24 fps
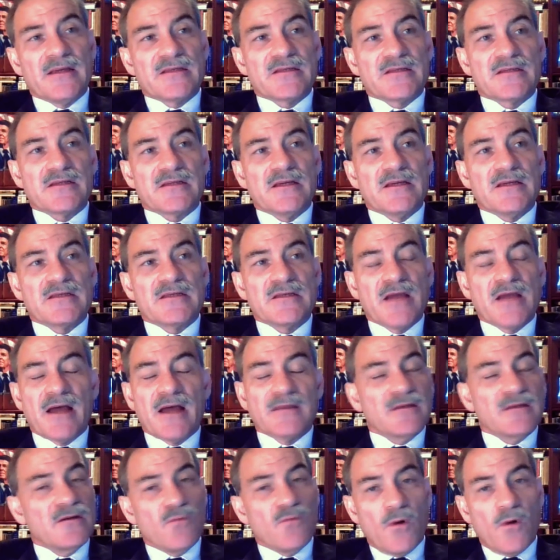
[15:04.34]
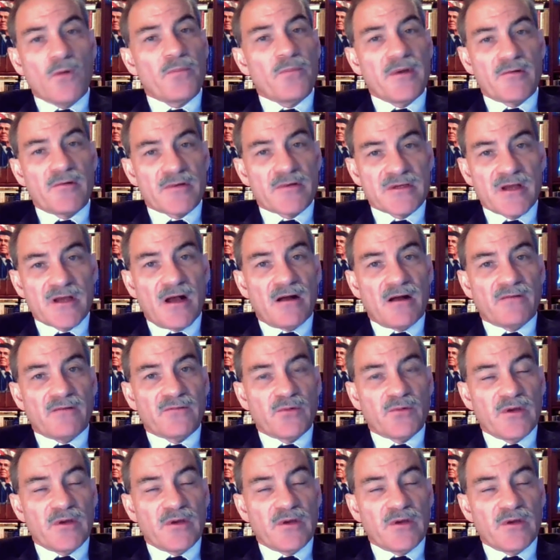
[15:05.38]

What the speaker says: it's not that it won't be resolved.